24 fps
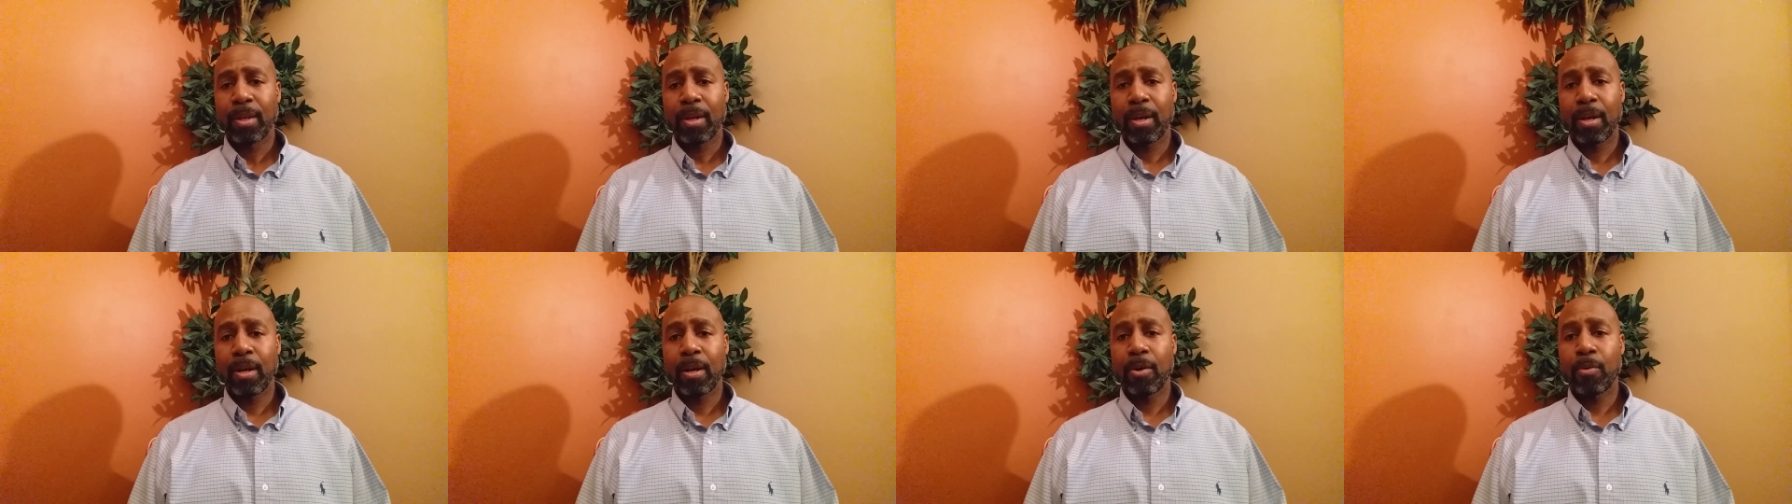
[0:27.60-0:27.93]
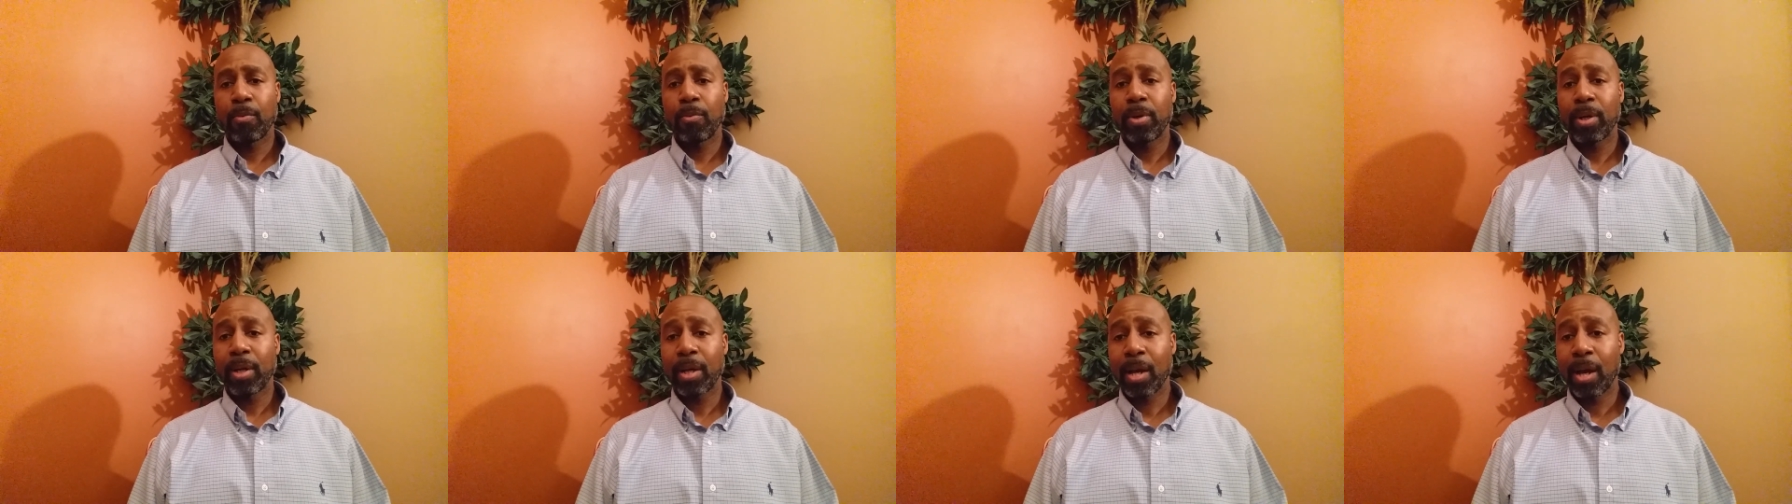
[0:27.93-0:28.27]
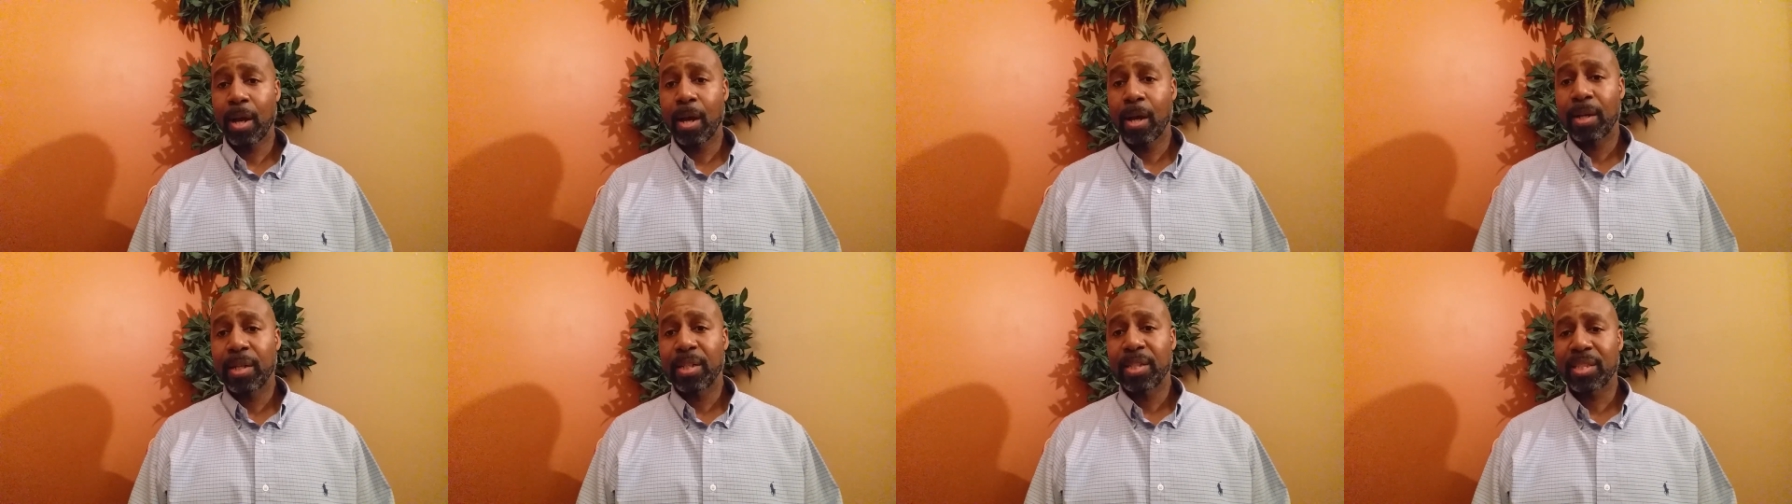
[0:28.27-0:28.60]
uh, what
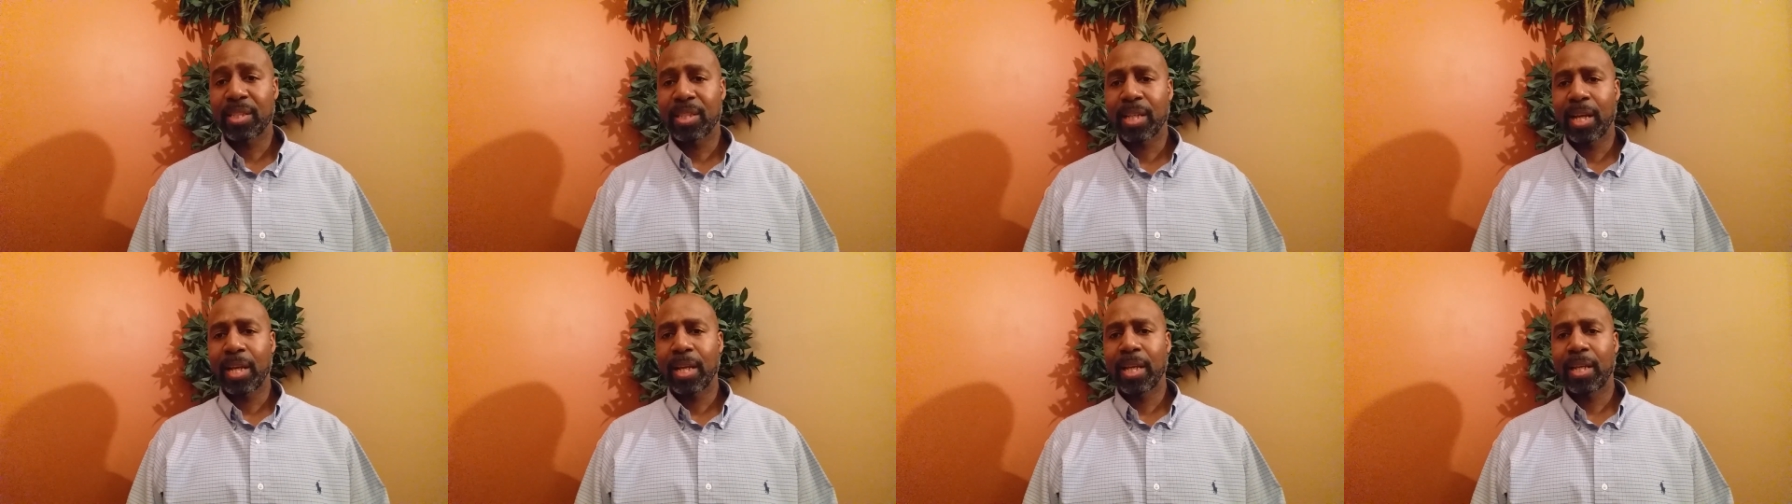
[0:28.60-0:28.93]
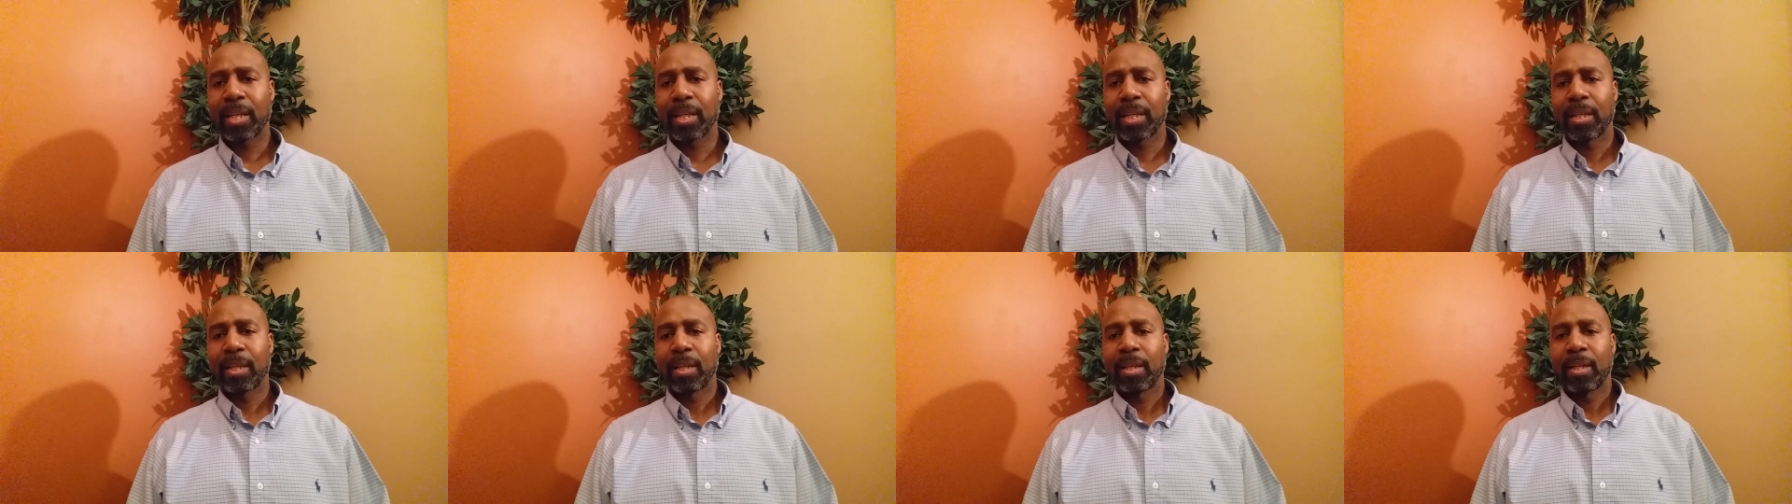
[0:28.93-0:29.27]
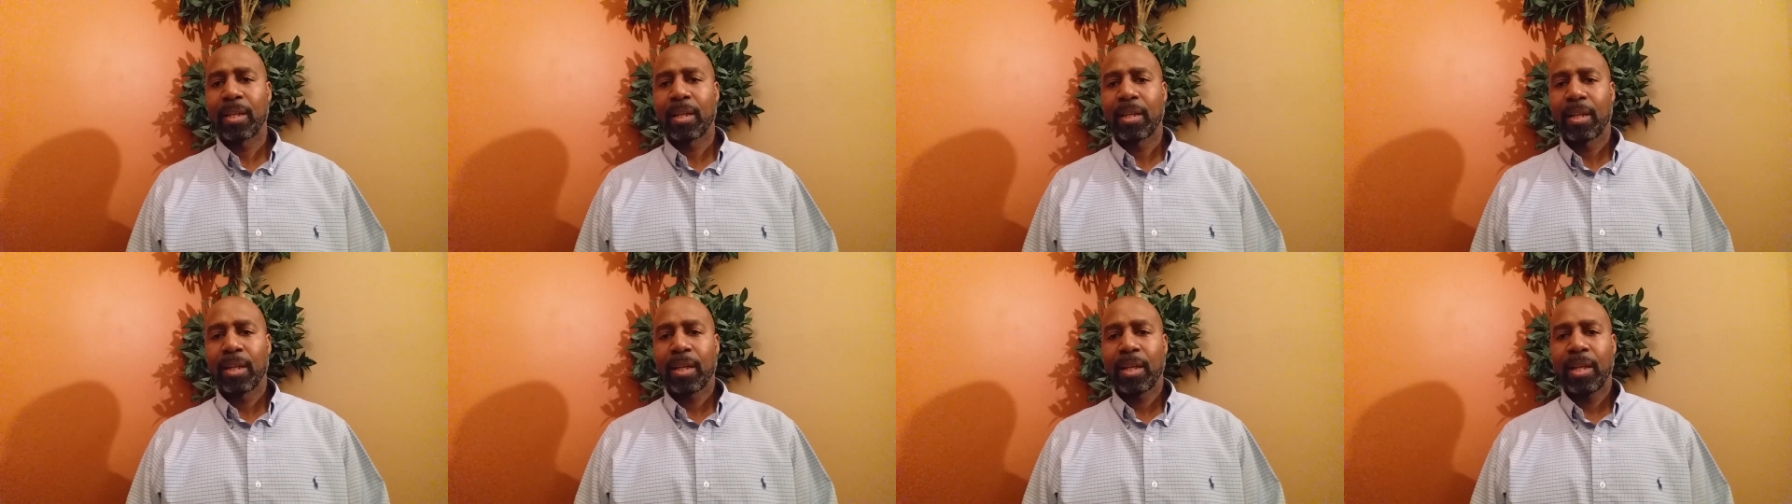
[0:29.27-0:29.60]
God is saying
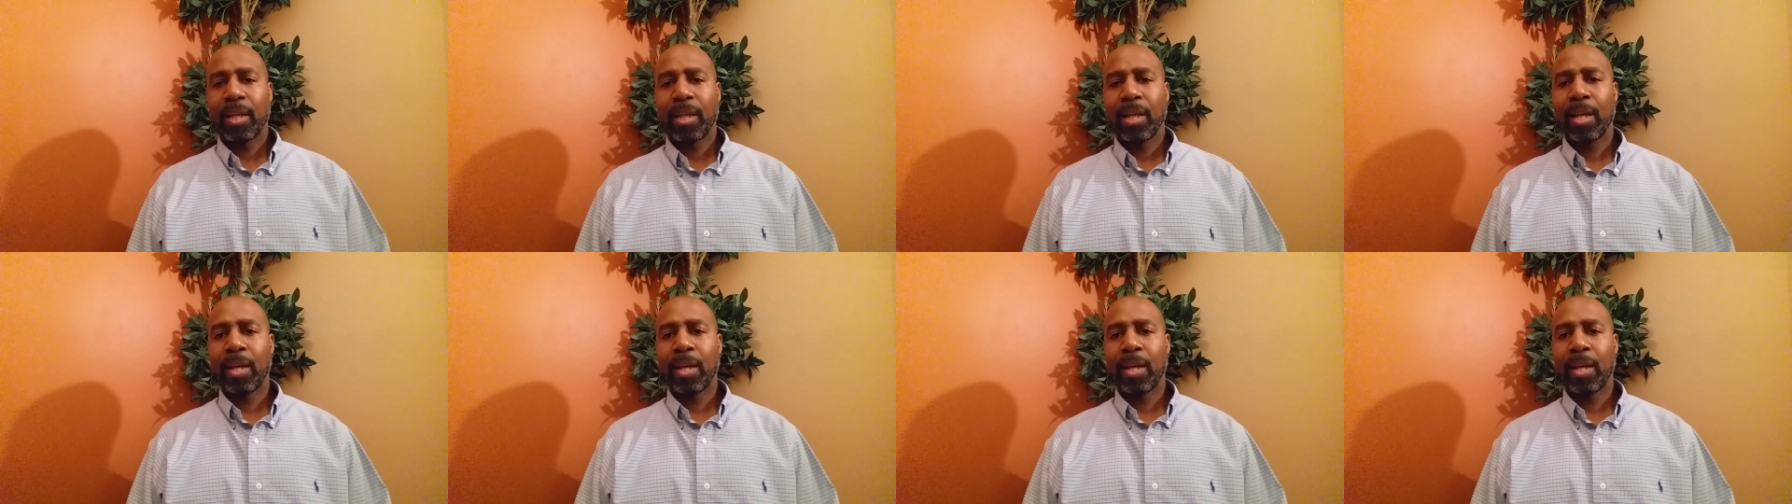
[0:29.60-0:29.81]
and,